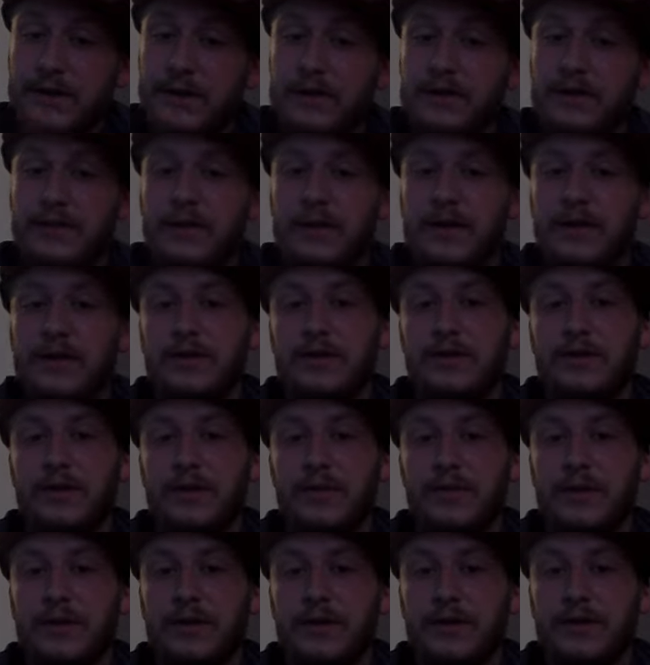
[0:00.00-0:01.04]
kid's hair is going to
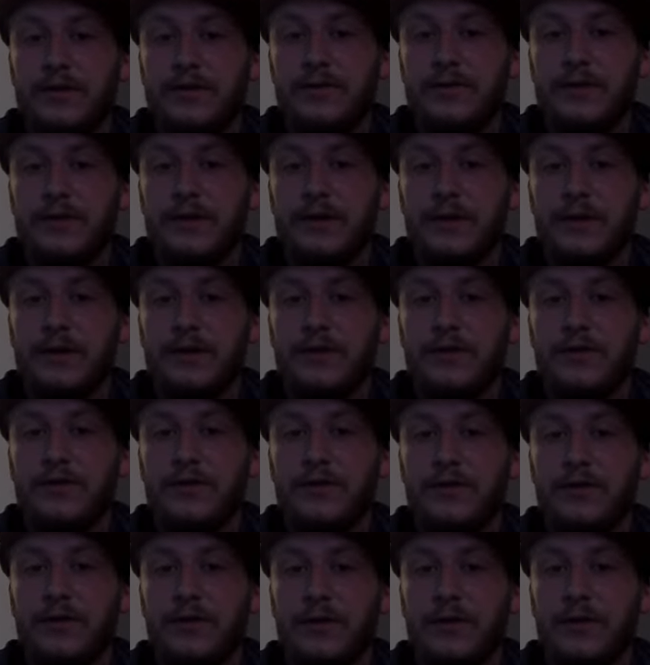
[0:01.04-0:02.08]
be different again, so
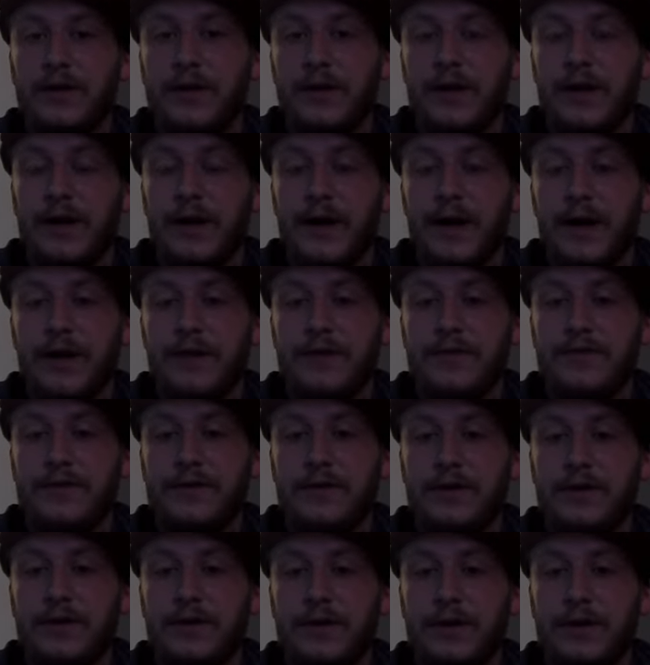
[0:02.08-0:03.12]
you're going to have
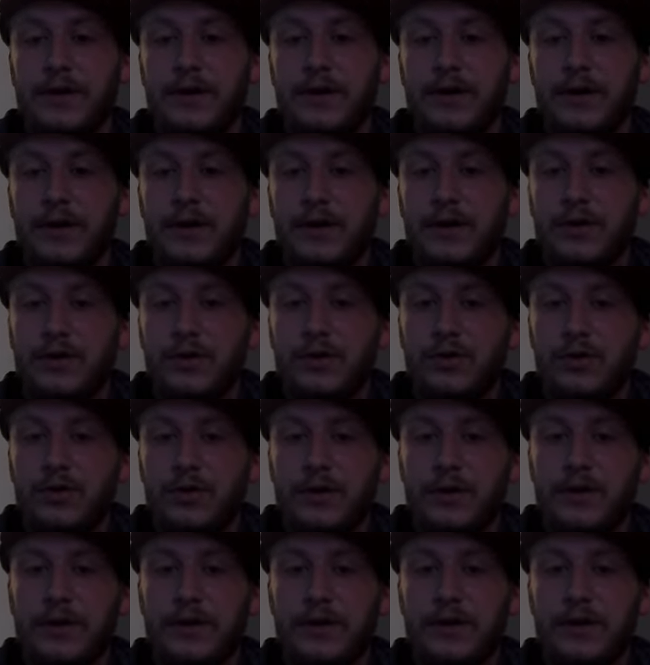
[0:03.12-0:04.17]
to
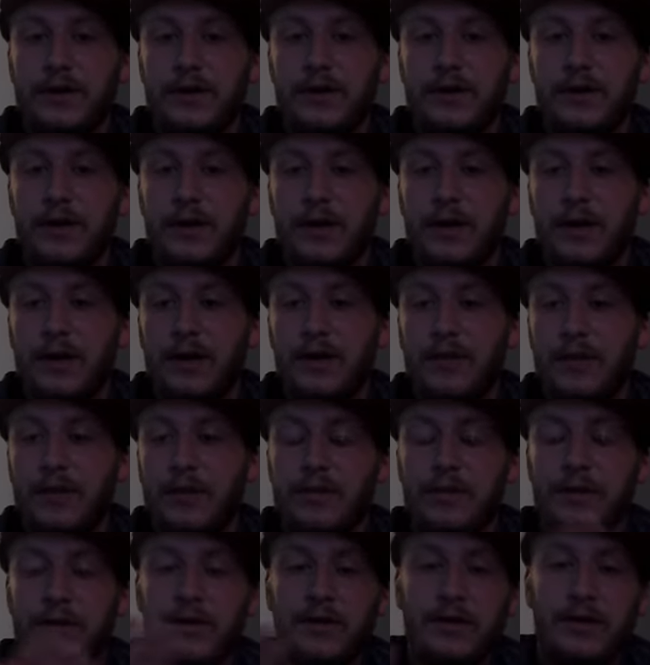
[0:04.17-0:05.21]
tweak, and
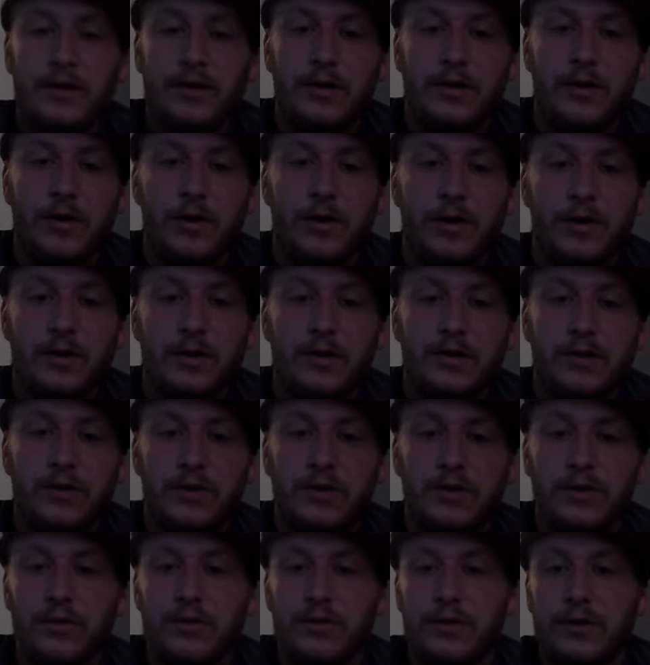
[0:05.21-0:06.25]
maybe an argan
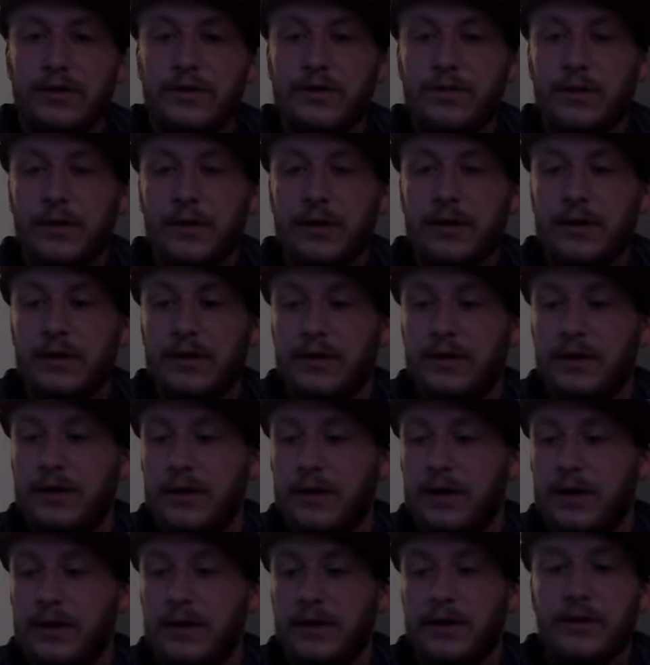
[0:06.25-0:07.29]
oil works better,
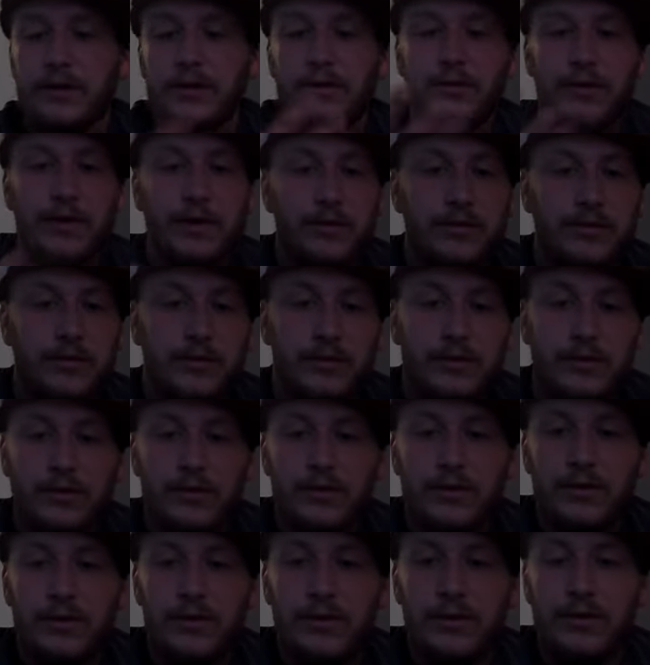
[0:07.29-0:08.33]
grapeseed
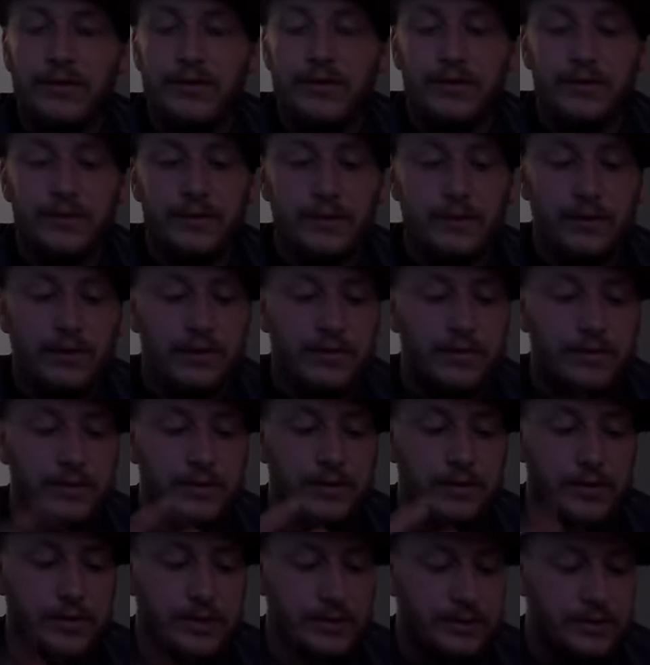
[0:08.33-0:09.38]
oil. I've read
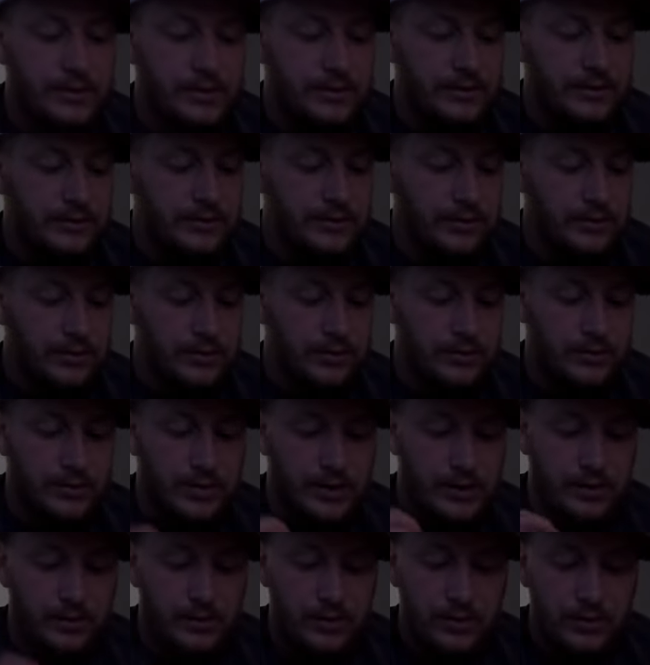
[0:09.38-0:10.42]
a bunch of different oils, but
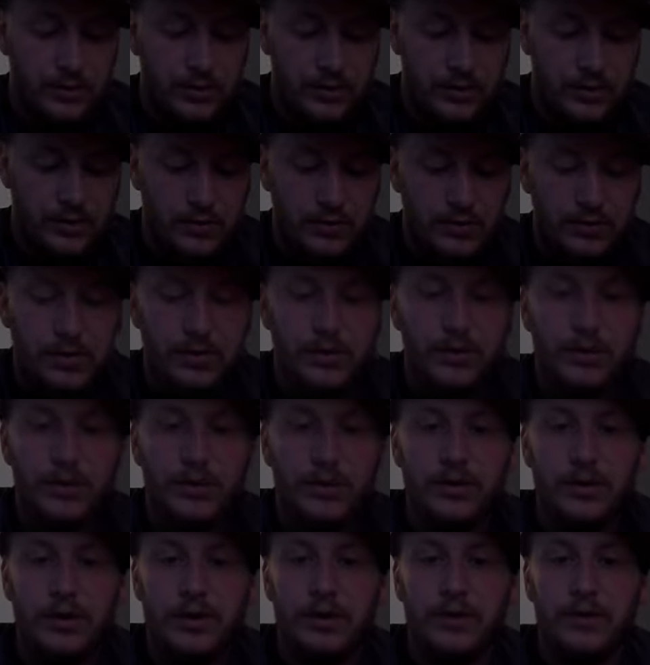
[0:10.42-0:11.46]
I'm going to go with the
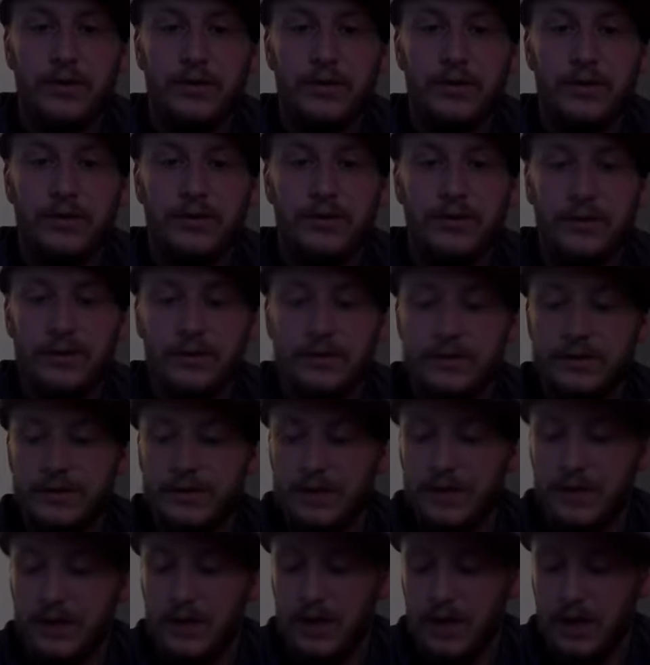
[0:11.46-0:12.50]
coconut oil first,
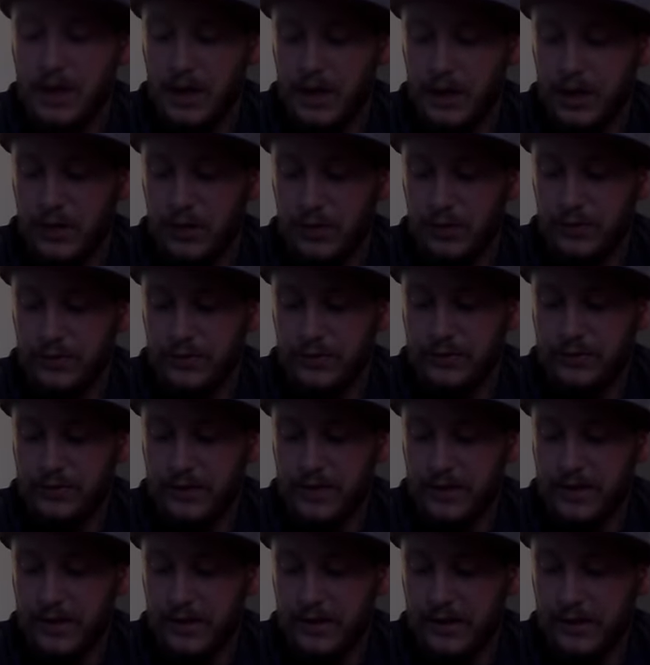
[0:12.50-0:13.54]
and we'll
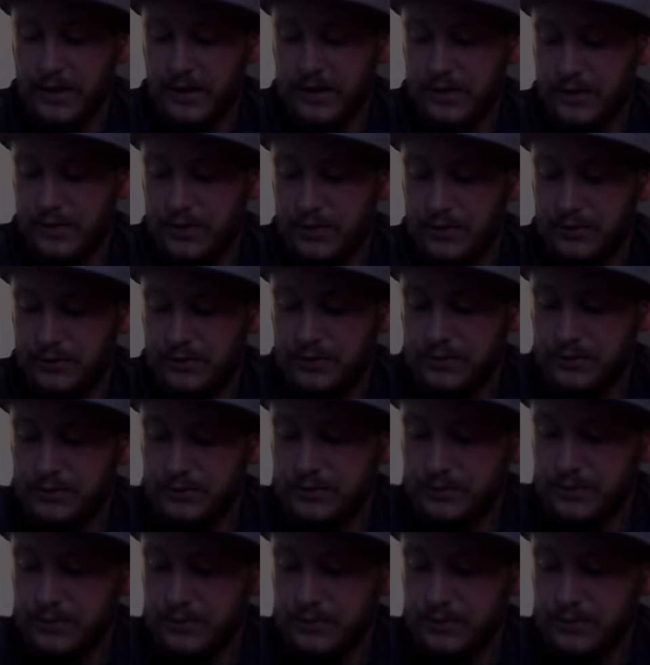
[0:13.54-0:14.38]
see how that goes.